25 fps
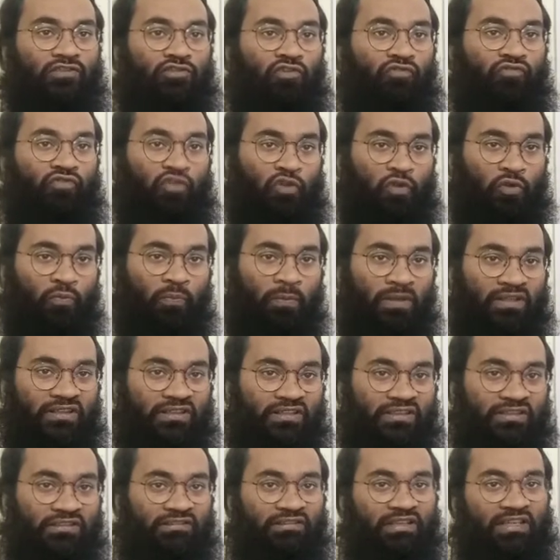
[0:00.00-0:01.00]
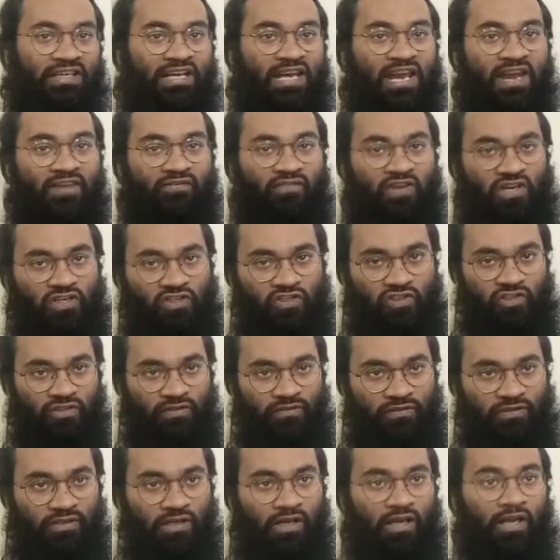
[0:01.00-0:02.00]
of new method and an
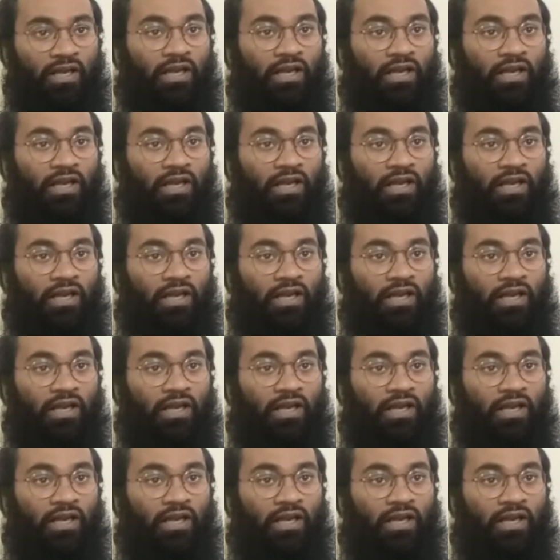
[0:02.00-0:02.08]
invention.